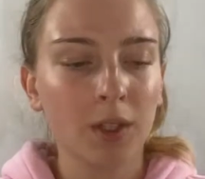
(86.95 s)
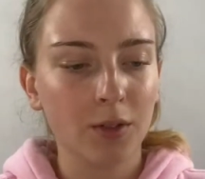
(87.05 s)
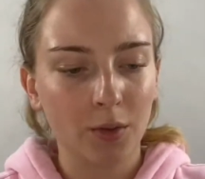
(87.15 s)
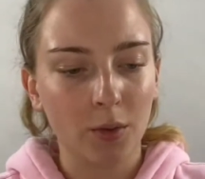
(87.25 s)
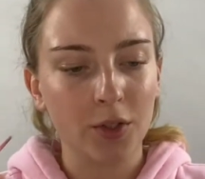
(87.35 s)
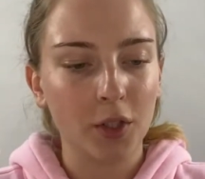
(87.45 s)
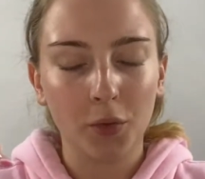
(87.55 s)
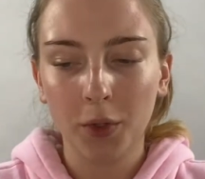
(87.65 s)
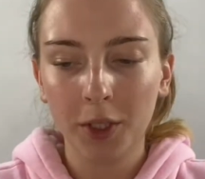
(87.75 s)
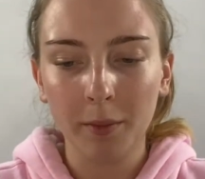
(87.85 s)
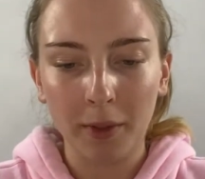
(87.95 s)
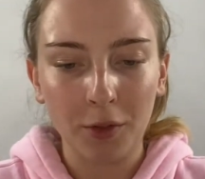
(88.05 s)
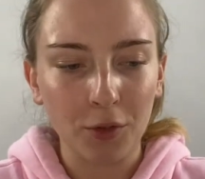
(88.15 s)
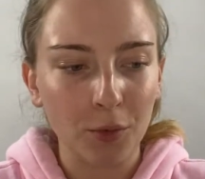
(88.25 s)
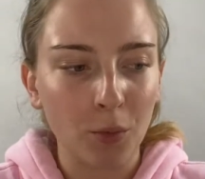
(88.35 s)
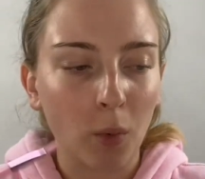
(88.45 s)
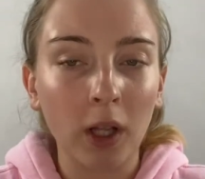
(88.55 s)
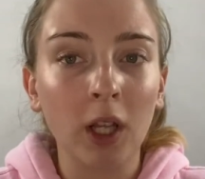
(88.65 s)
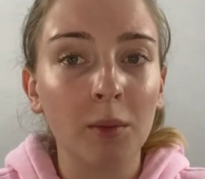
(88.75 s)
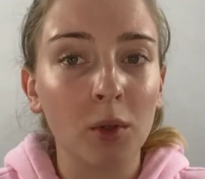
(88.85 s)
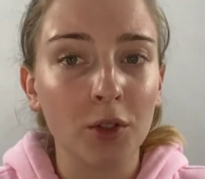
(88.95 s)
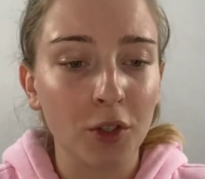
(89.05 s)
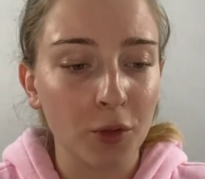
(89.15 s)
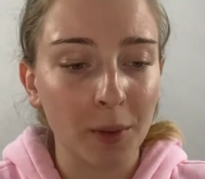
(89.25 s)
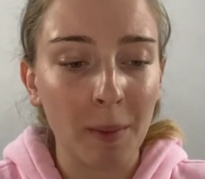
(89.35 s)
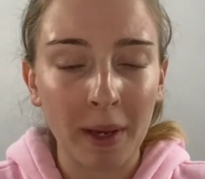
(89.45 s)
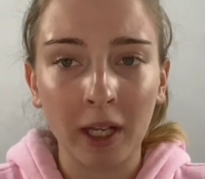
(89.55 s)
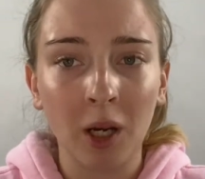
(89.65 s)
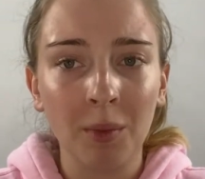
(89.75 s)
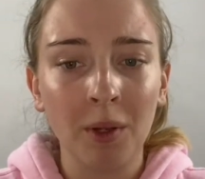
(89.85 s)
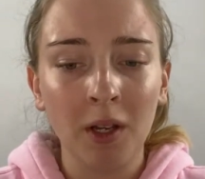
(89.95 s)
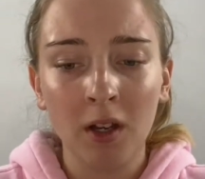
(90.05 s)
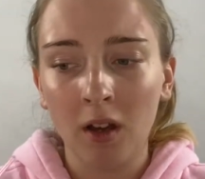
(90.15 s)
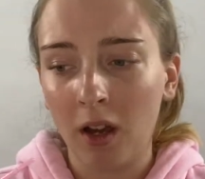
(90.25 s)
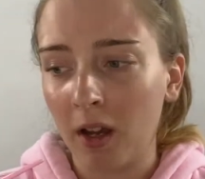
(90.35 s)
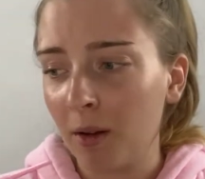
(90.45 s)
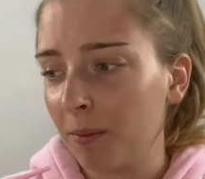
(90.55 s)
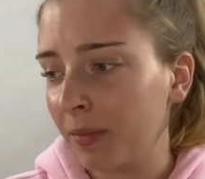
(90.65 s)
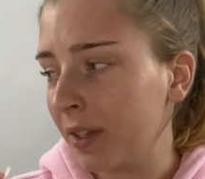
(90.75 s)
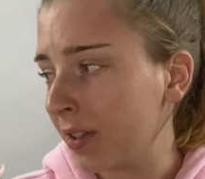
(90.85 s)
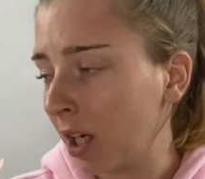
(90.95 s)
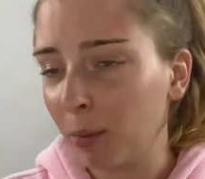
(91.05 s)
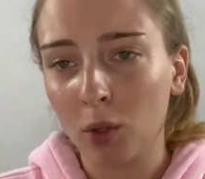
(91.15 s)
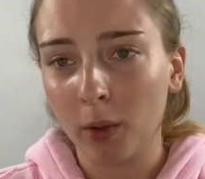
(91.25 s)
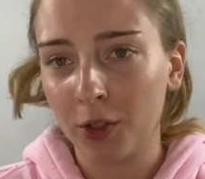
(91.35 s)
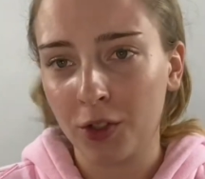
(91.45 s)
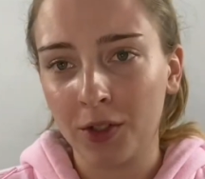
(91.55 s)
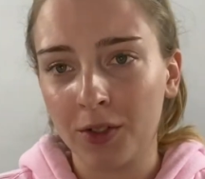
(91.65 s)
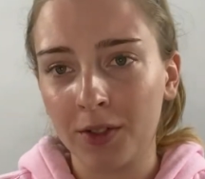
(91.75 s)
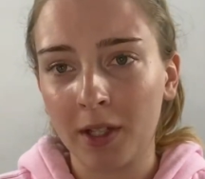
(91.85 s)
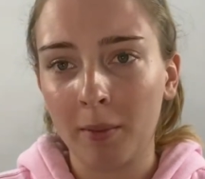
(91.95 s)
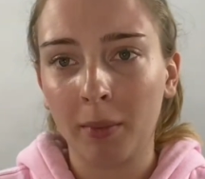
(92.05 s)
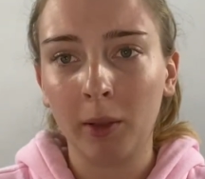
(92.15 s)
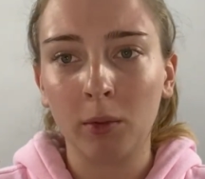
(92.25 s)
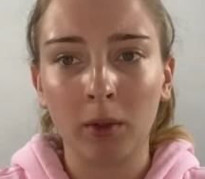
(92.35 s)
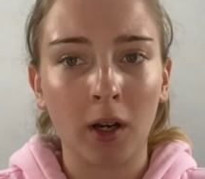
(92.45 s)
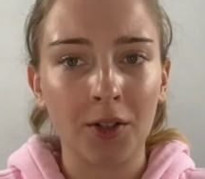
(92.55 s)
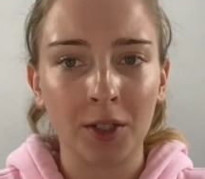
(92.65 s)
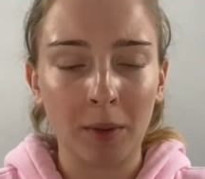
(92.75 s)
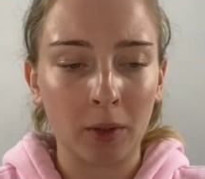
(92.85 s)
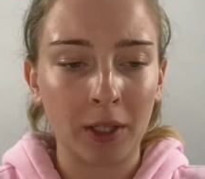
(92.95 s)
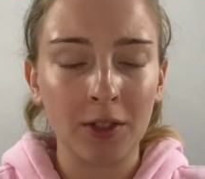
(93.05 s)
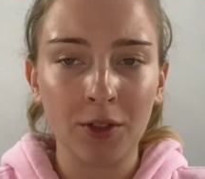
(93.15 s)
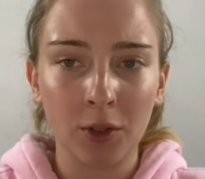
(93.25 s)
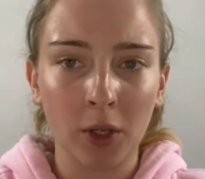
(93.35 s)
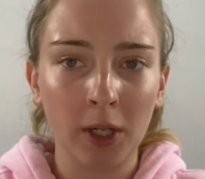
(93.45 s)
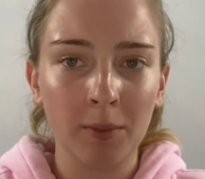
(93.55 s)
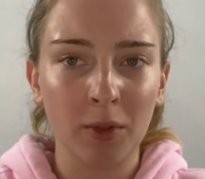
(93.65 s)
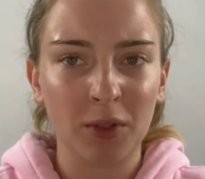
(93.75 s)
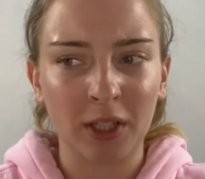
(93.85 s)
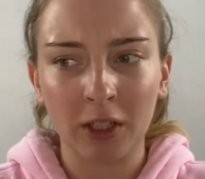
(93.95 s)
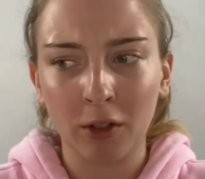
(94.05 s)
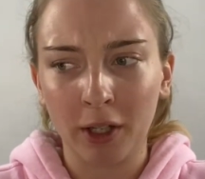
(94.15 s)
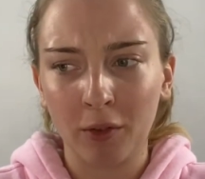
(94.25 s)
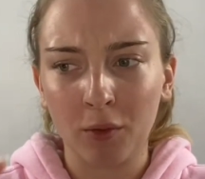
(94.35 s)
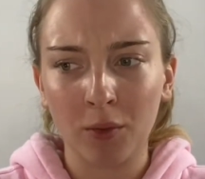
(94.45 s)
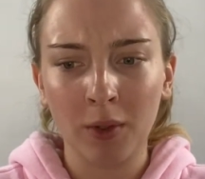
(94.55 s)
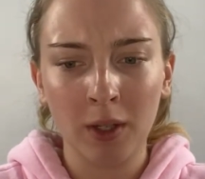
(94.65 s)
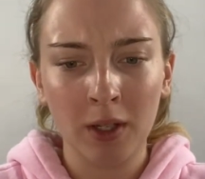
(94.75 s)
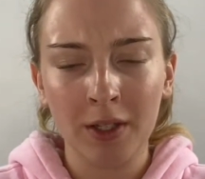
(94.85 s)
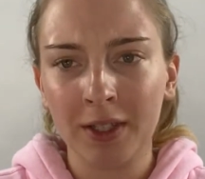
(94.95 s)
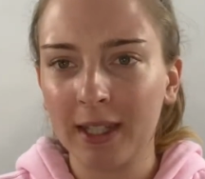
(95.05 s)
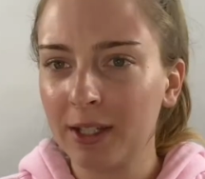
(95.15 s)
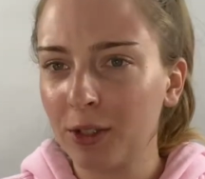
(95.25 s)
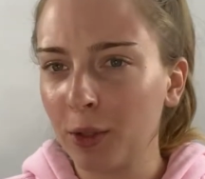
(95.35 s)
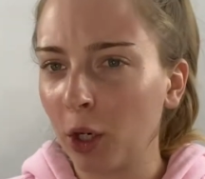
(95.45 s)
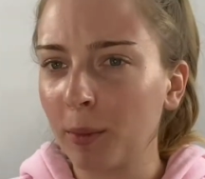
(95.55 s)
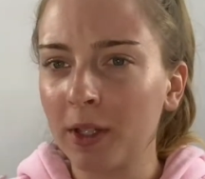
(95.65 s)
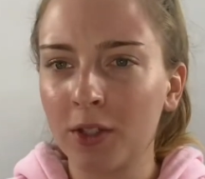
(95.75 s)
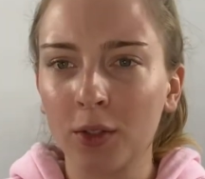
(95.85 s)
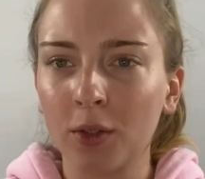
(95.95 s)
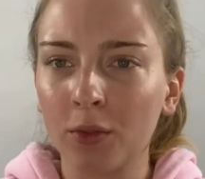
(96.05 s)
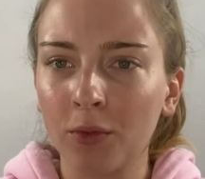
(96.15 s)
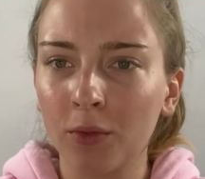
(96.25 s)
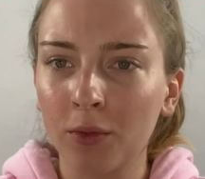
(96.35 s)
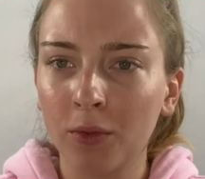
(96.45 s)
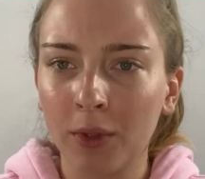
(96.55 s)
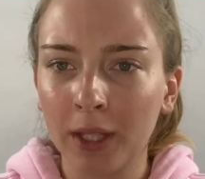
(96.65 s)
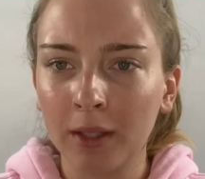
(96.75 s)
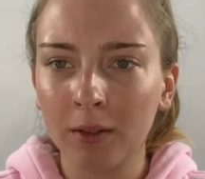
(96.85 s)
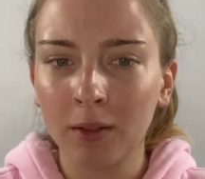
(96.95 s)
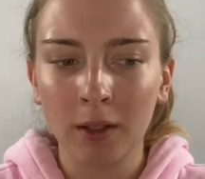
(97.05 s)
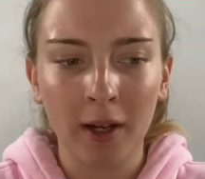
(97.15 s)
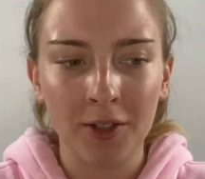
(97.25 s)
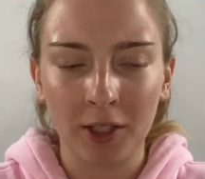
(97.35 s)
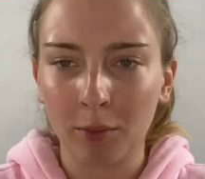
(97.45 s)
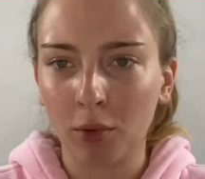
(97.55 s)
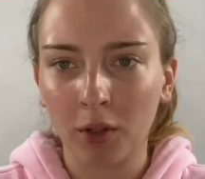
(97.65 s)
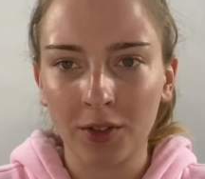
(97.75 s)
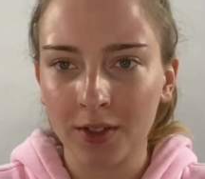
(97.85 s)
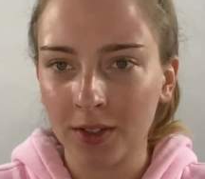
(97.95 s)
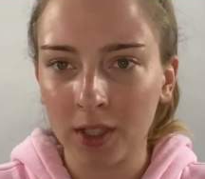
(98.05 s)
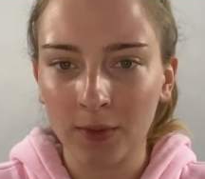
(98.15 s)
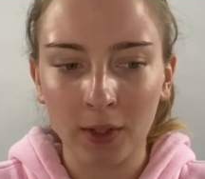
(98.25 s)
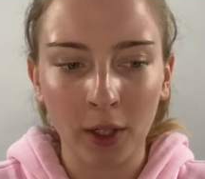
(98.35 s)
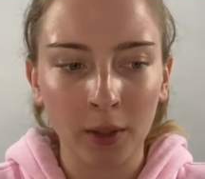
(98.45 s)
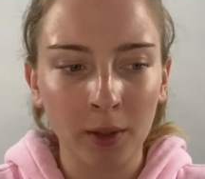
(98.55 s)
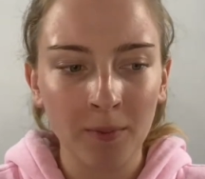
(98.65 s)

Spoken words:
also I forgot to mention, while I'm also doing my makeup, there's a couple questions that people were asking me on Instagram. There's like a kind of get to know me sort of thing. It's like a process in this video.